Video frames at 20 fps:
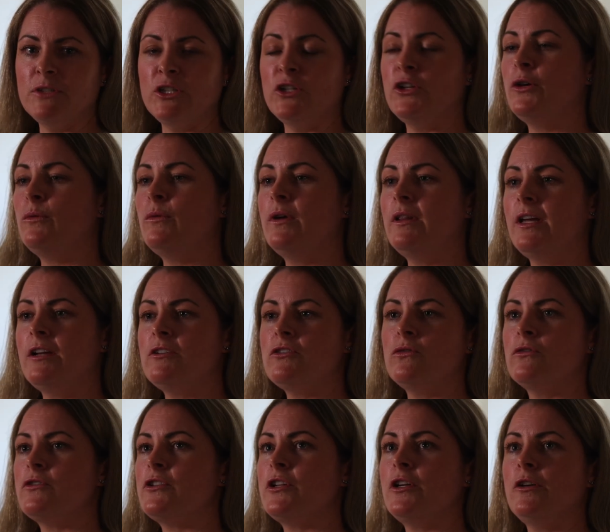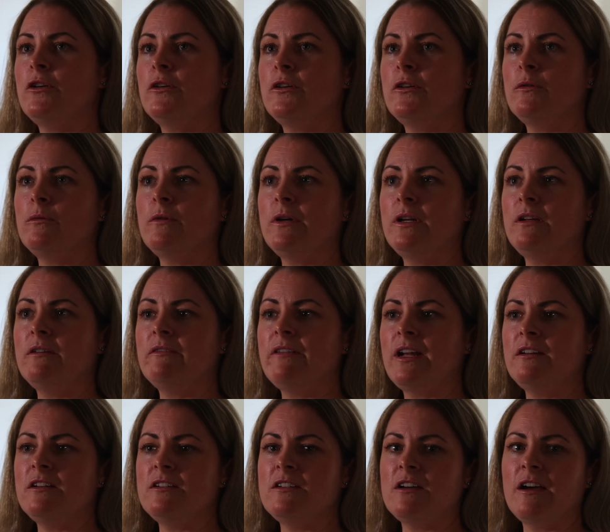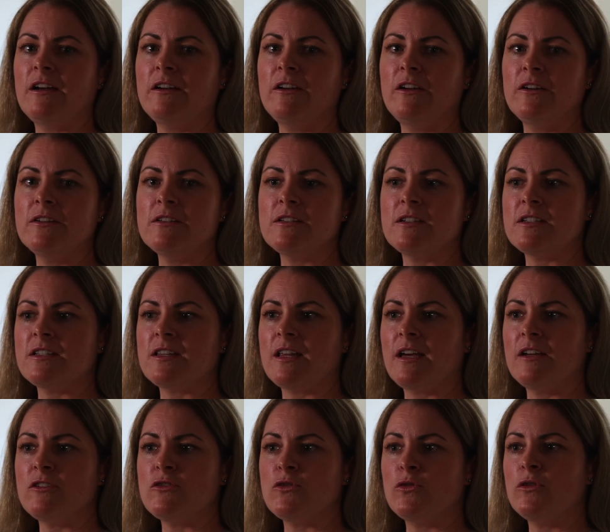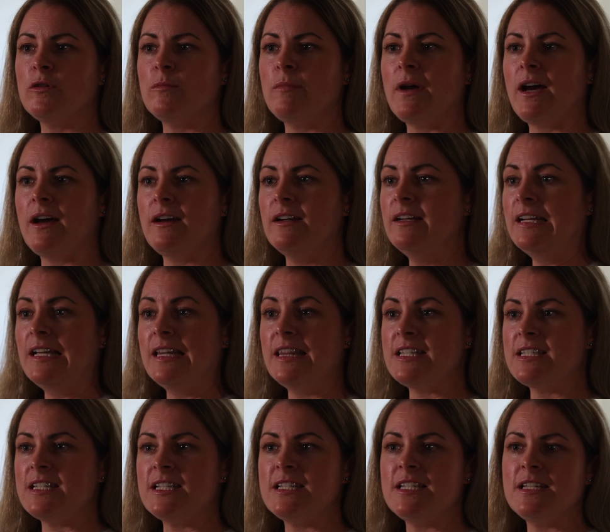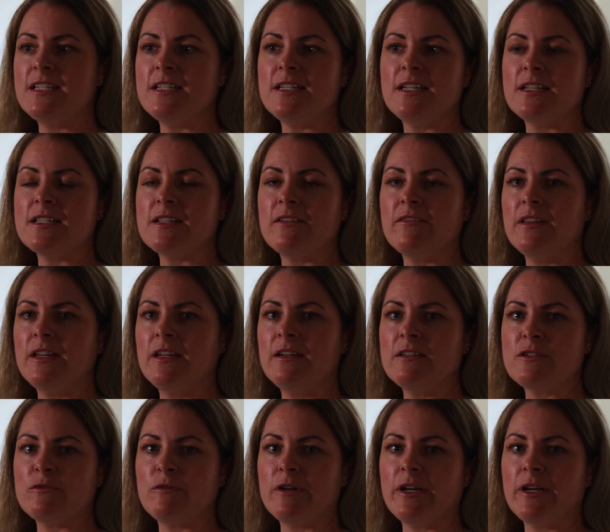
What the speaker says: you know, when they talk to you, when you've had your diagnosis, they talk about the statistics of things